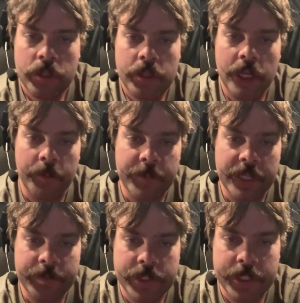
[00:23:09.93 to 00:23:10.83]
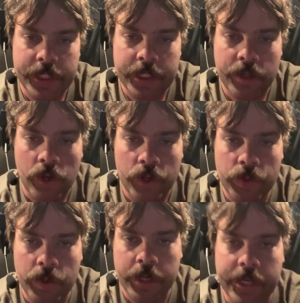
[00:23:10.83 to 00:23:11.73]
LPMC all the
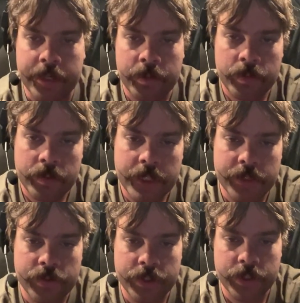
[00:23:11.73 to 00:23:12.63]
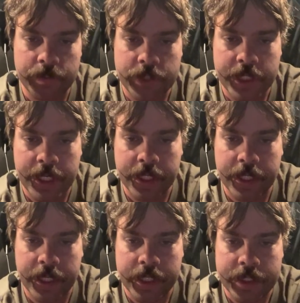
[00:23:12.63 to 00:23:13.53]
way. Thanks for the super chat,
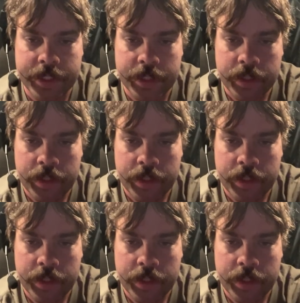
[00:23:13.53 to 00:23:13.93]
guys.